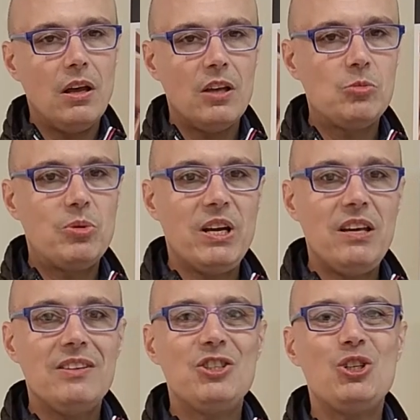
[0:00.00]
A
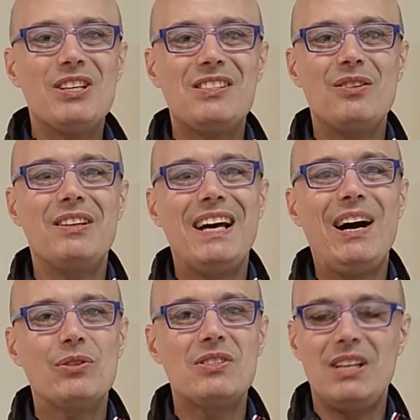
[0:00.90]
spray just on the
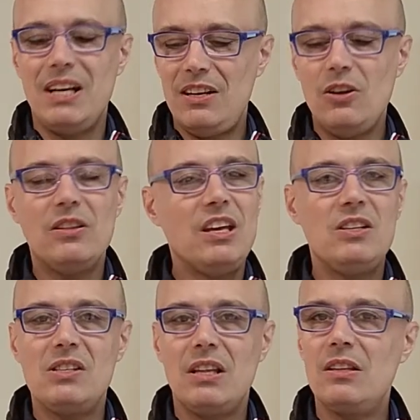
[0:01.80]
outside, not
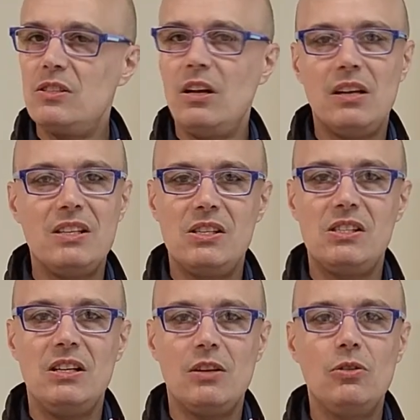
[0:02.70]
inside, it's not
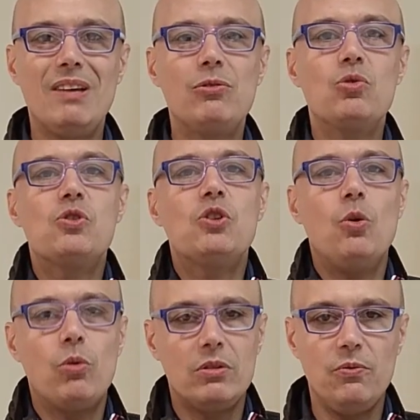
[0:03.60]
necessary. You don't have to
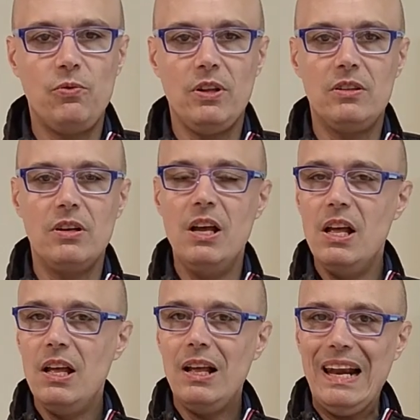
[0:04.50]
soak the filter.
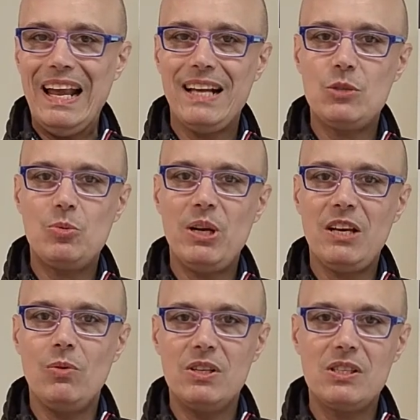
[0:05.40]
A light
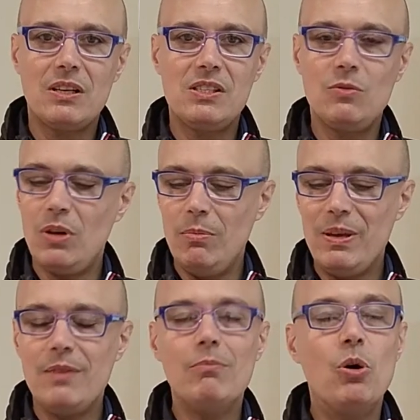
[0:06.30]
spraying will
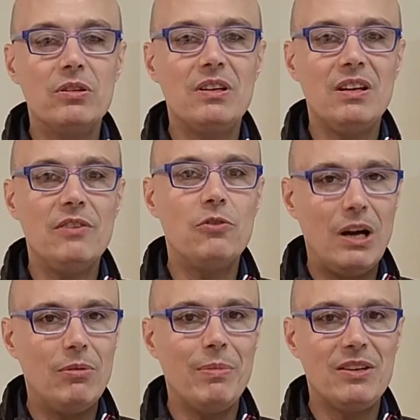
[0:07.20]
be more than enough for
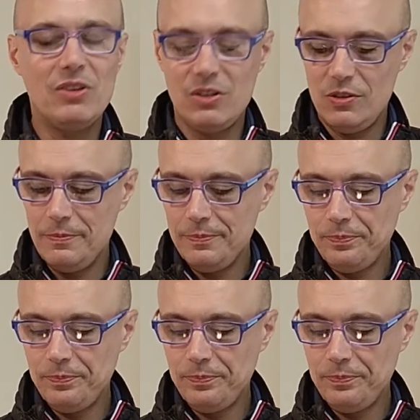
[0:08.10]
our matrix.